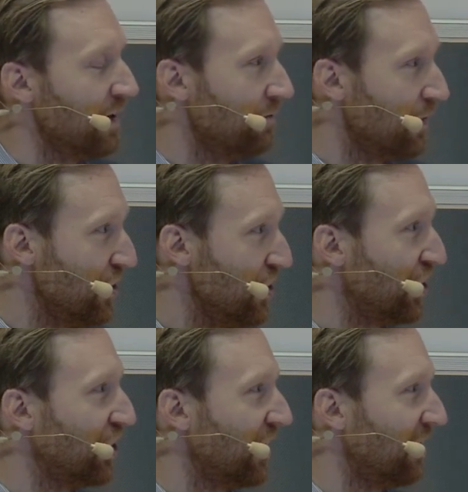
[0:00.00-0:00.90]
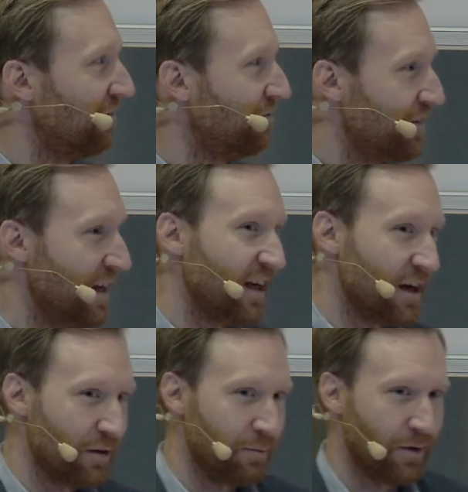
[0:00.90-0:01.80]
in the initial feeling
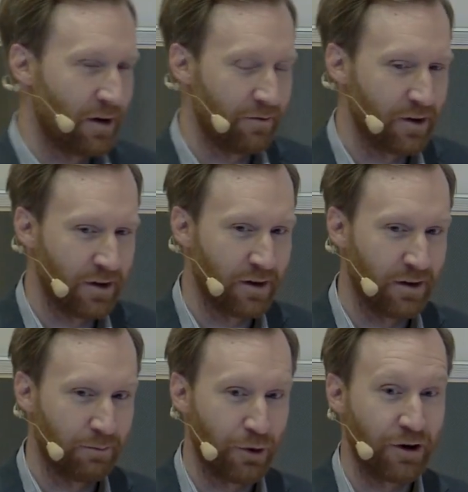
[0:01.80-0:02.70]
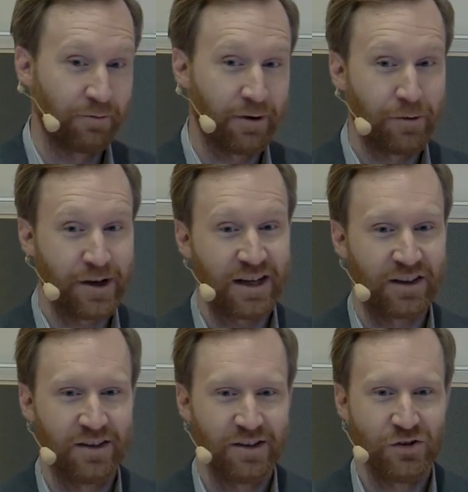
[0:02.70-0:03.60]
of the product, where we
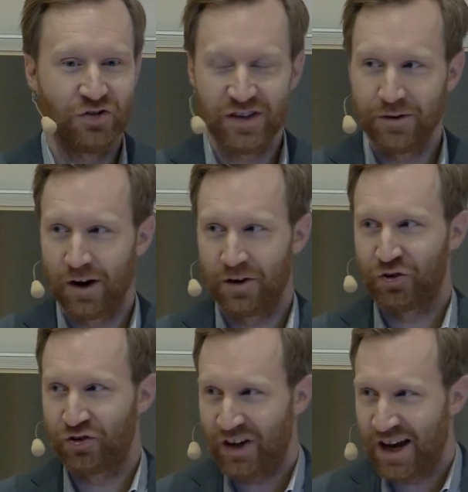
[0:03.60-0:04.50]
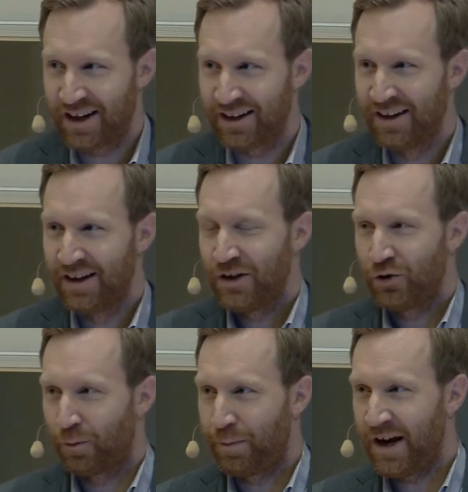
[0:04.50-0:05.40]
get, you see, you understand
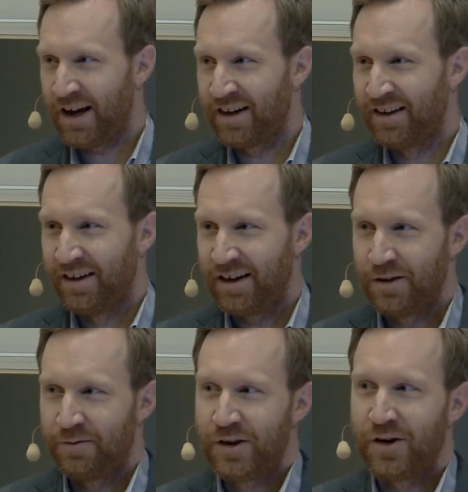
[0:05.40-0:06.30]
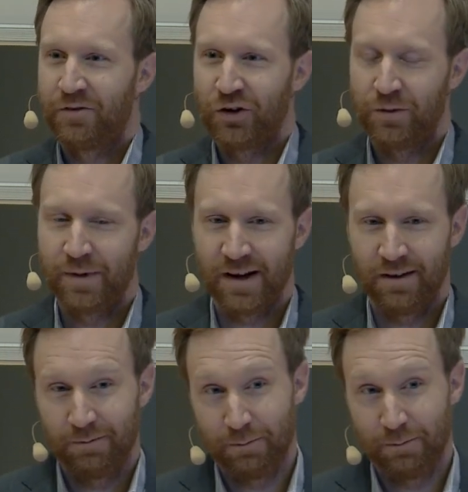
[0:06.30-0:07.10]
your pain, and you think you have a good